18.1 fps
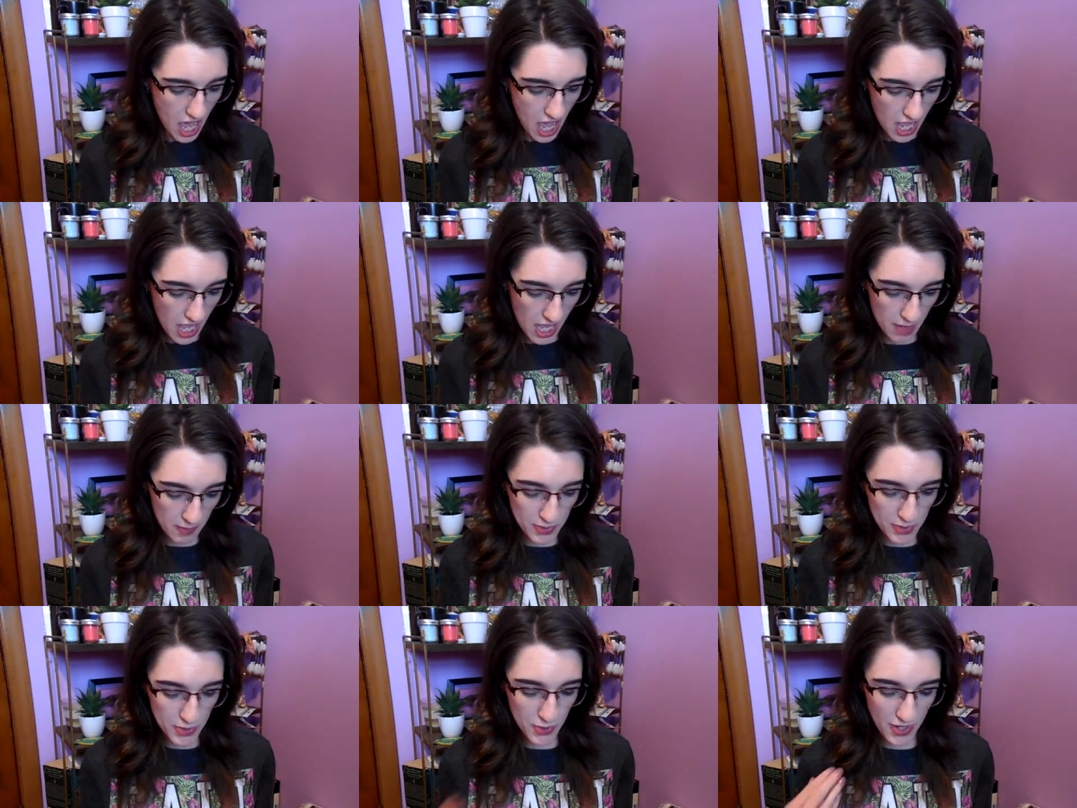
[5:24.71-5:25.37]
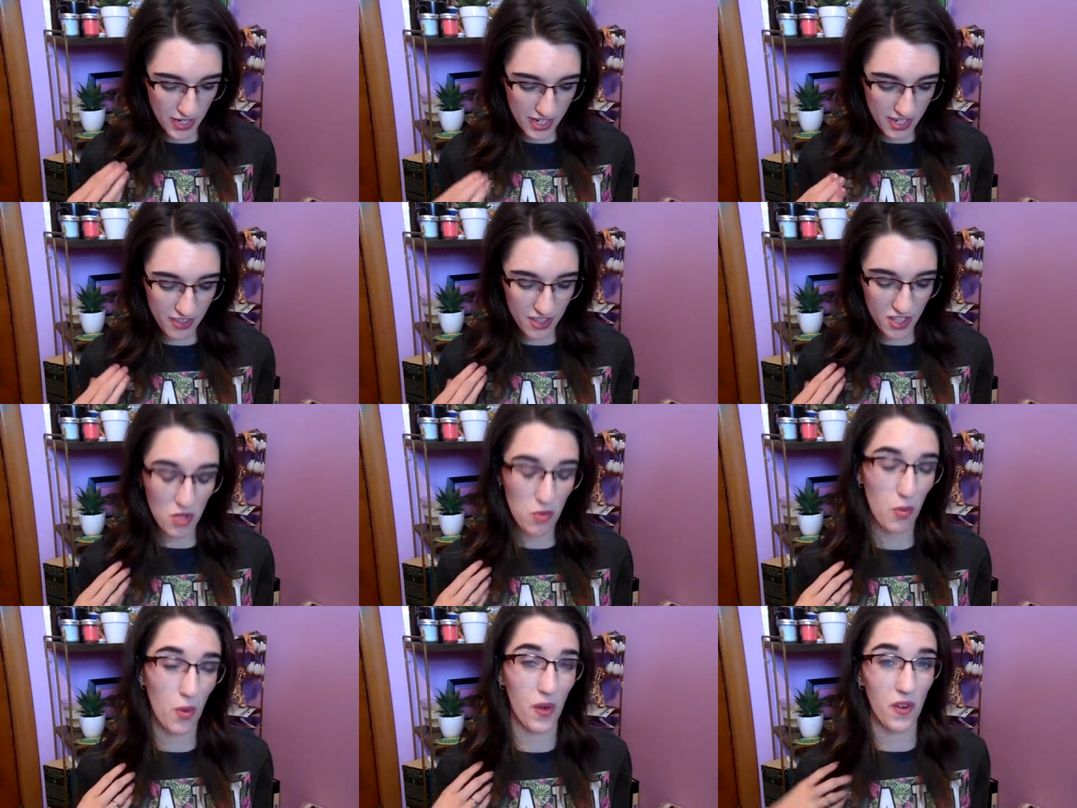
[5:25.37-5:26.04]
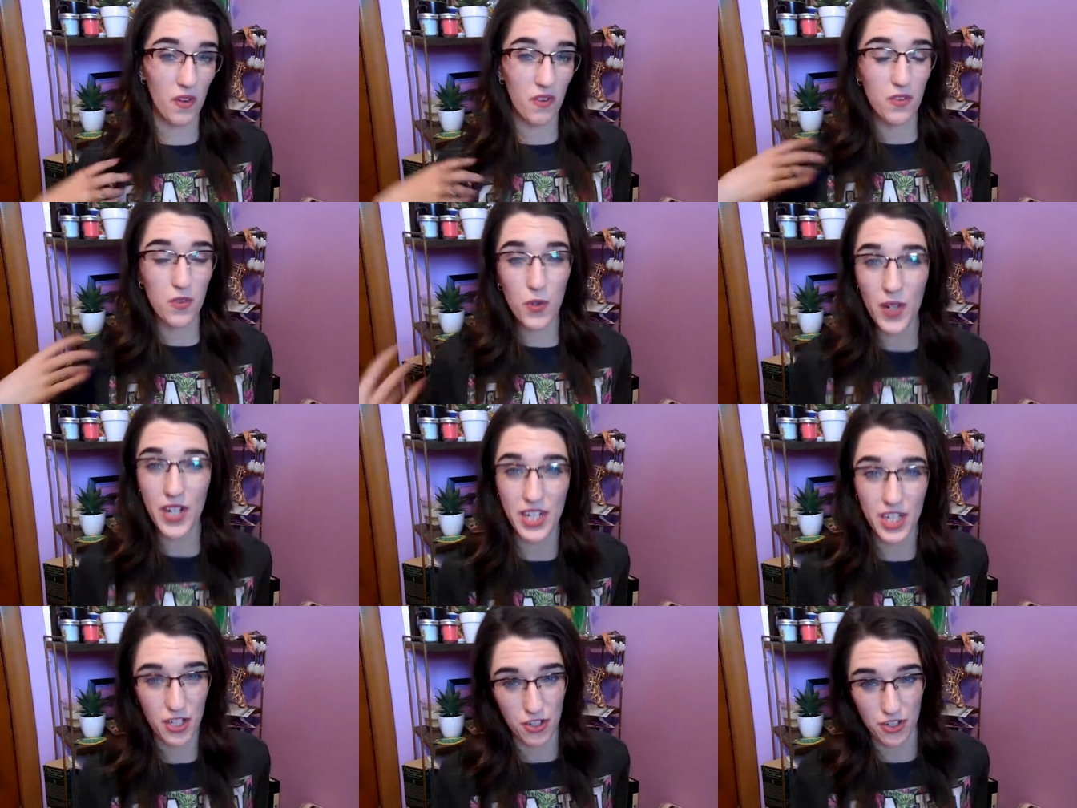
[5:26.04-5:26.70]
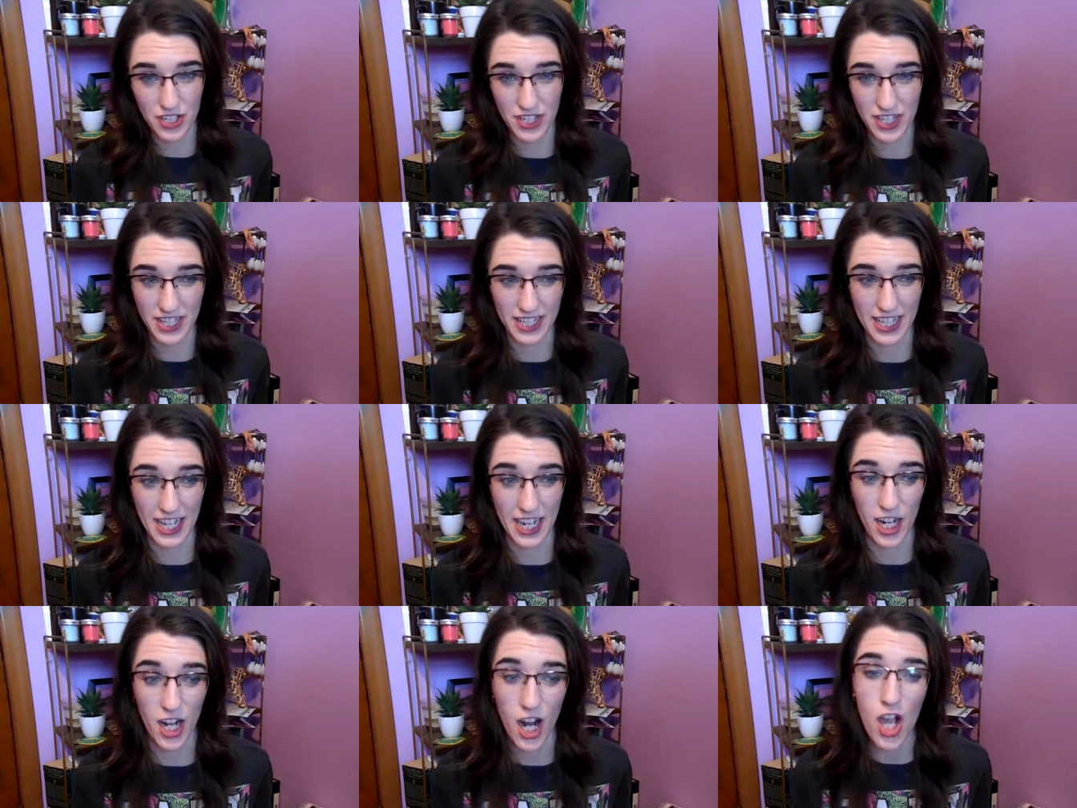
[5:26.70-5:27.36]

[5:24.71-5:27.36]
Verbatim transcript: Um, is there anything you want to avoid in your skincare?